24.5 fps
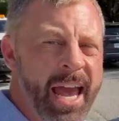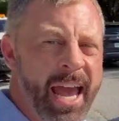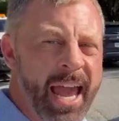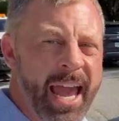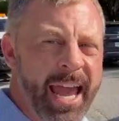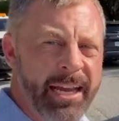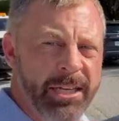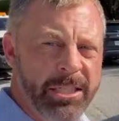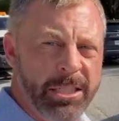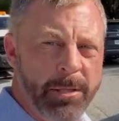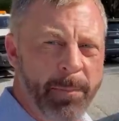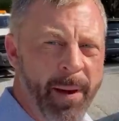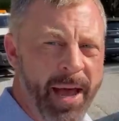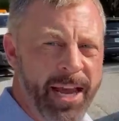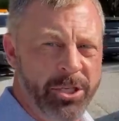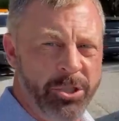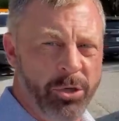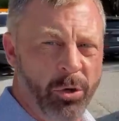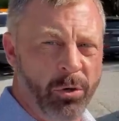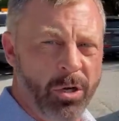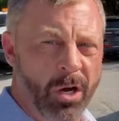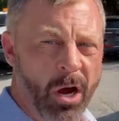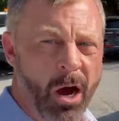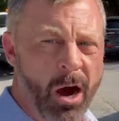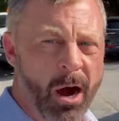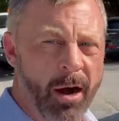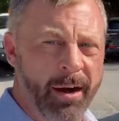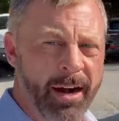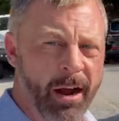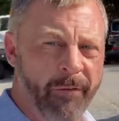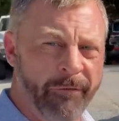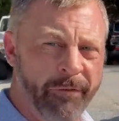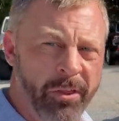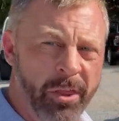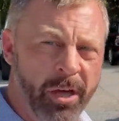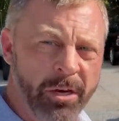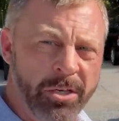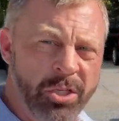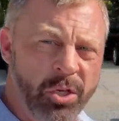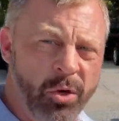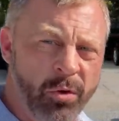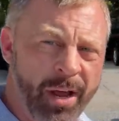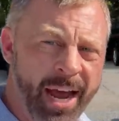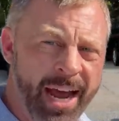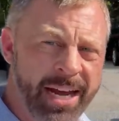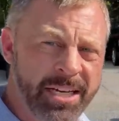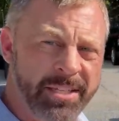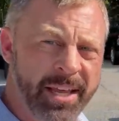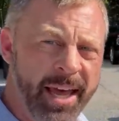a special car. Now, for those of you
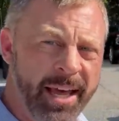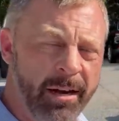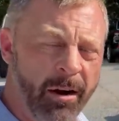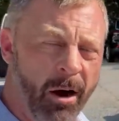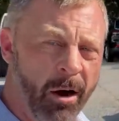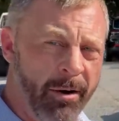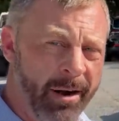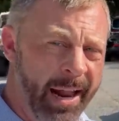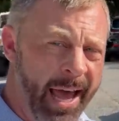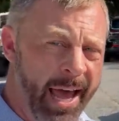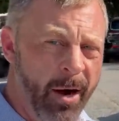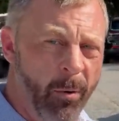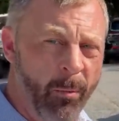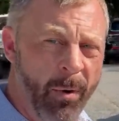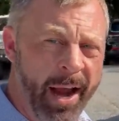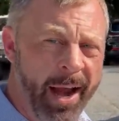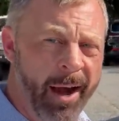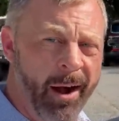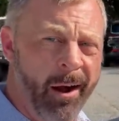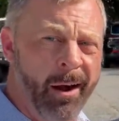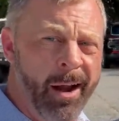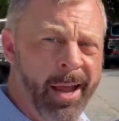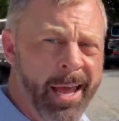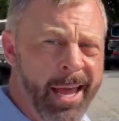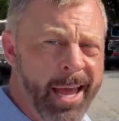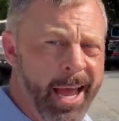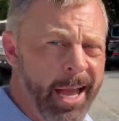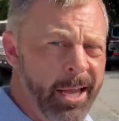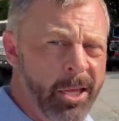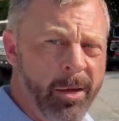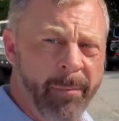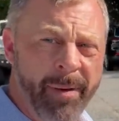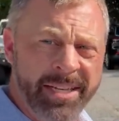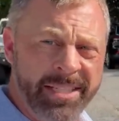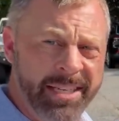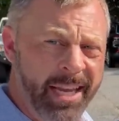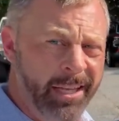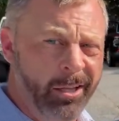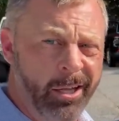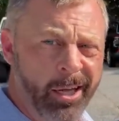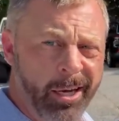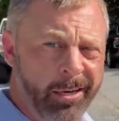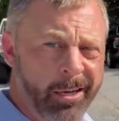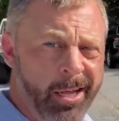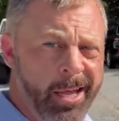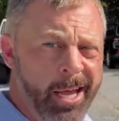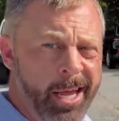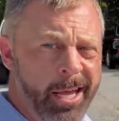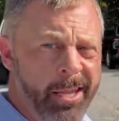guys that are not aware, and you may say,
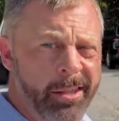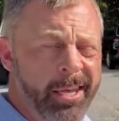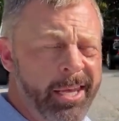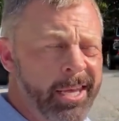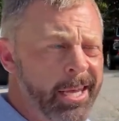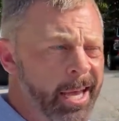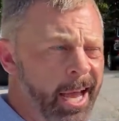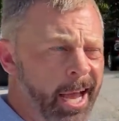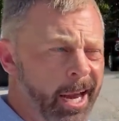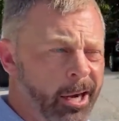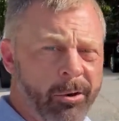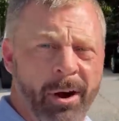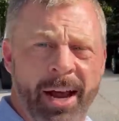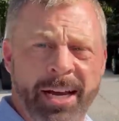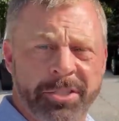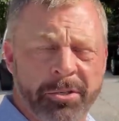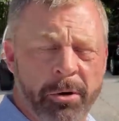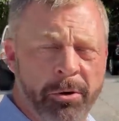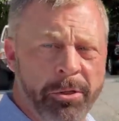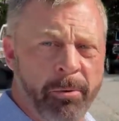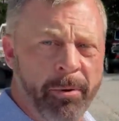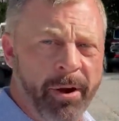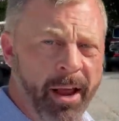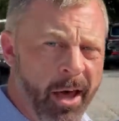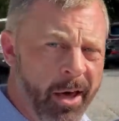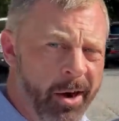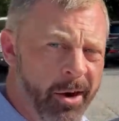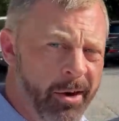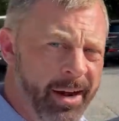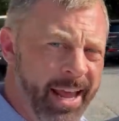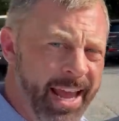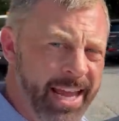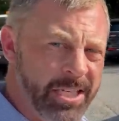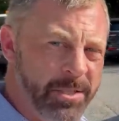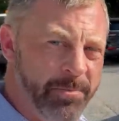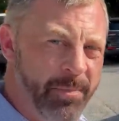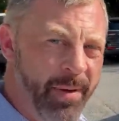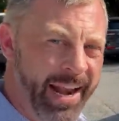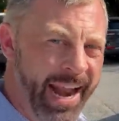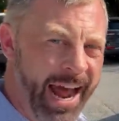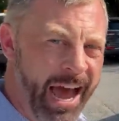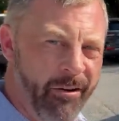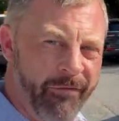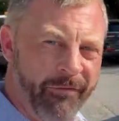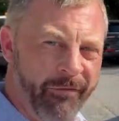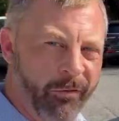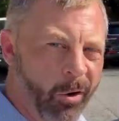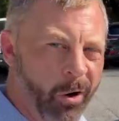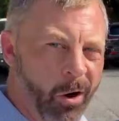look, the Chrysler 300 has been
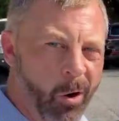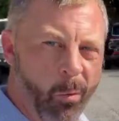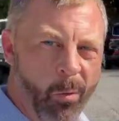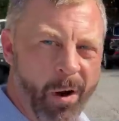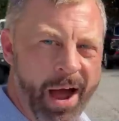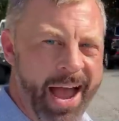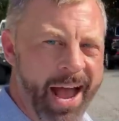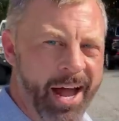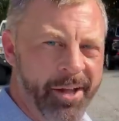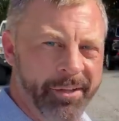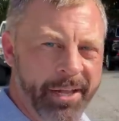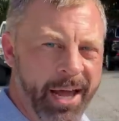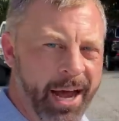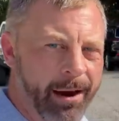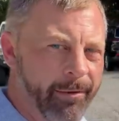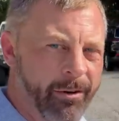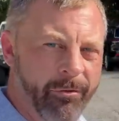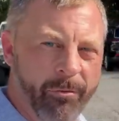out for a while now.